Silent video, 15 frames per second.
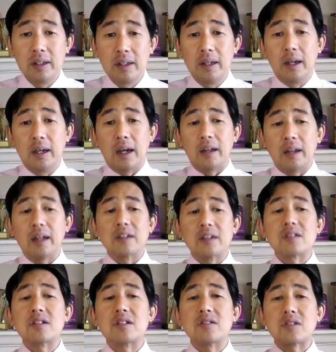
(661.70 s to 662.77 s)
And that's
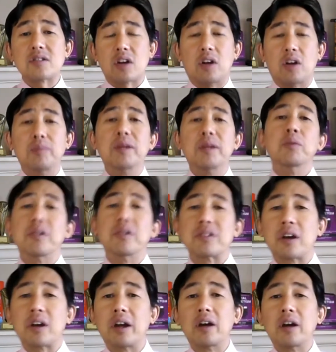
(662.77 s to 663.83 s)
just told me what's
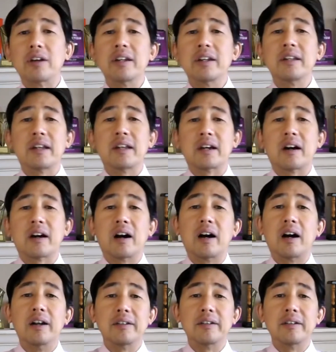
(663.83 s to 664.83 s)
going on in their heart